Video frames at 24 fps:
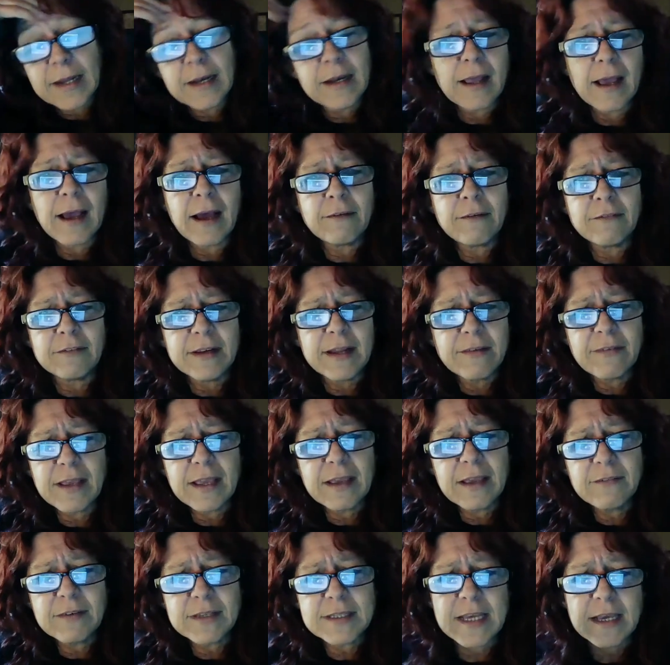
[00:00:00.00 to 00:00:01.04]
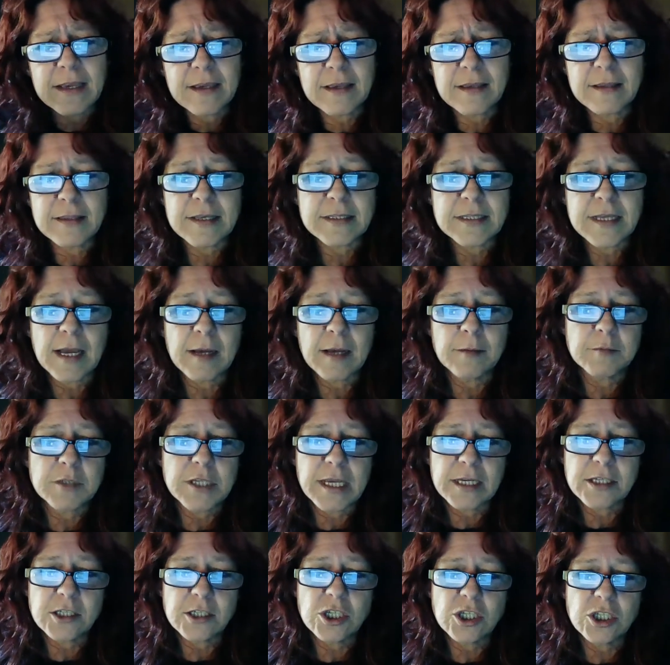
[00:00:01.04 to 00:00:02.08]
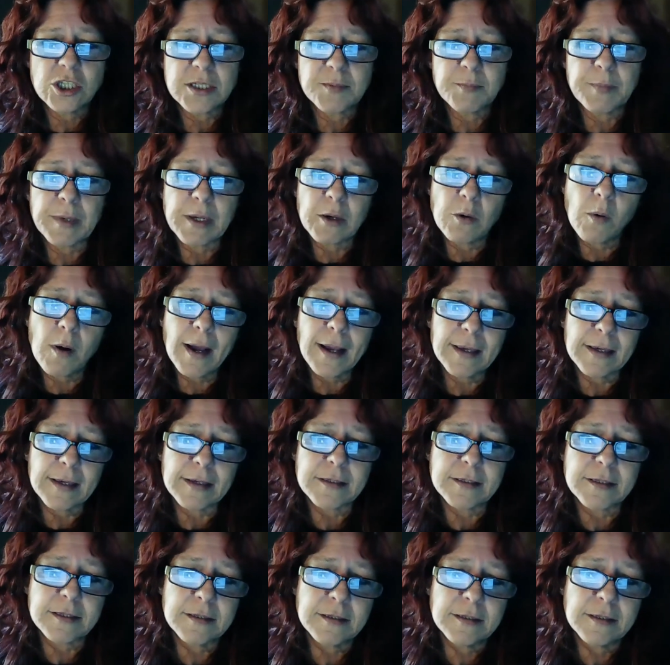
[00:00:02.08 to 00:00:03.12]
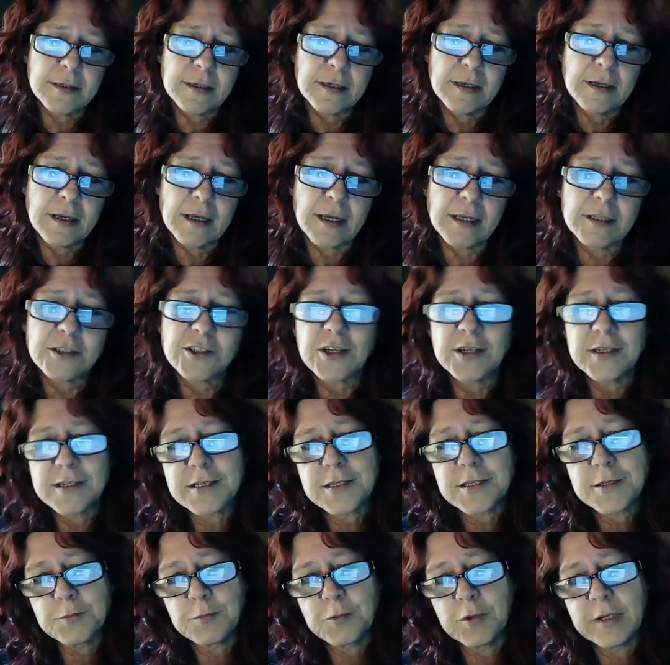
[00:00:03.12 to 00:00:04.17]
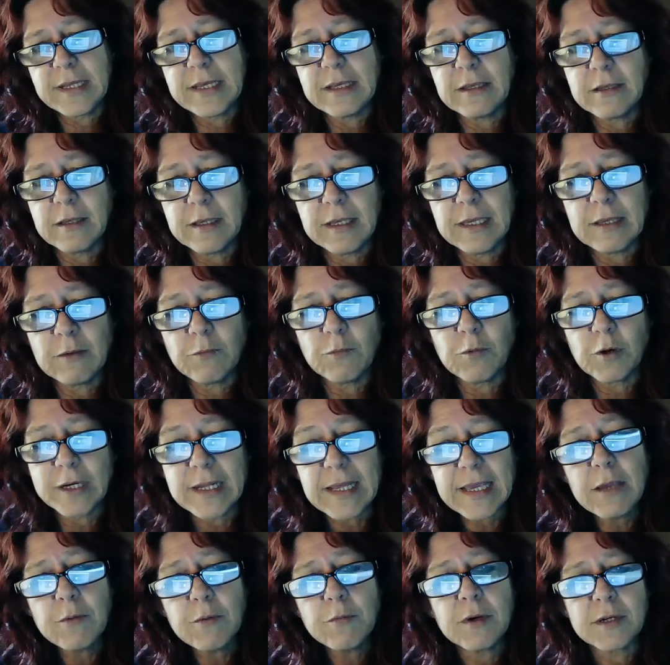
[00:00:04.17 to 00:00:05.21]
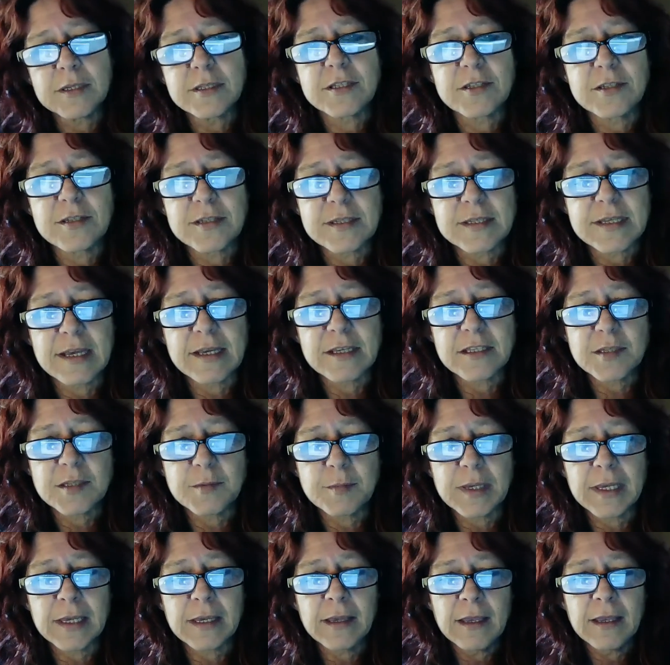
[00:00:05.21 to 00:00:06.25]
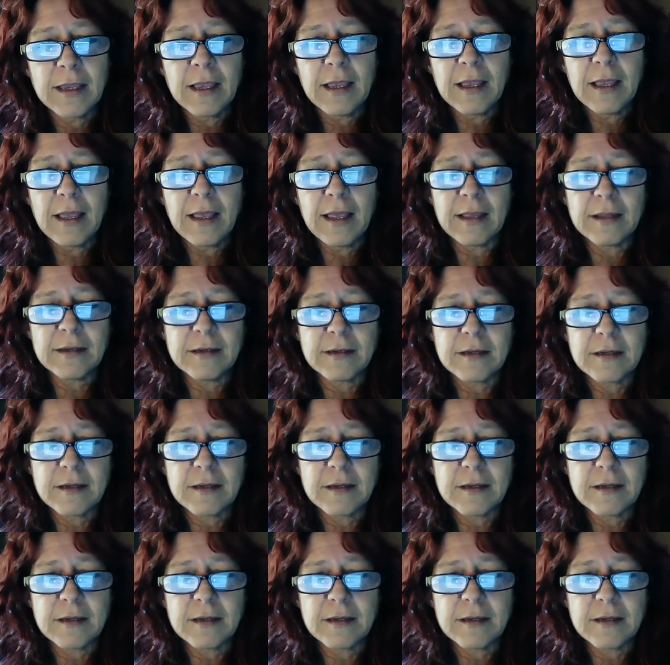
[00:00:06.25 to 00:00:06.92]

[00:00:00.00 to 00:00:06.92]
I've never ever taken the time to actually just be quiet and to listen what he wants to say to me. And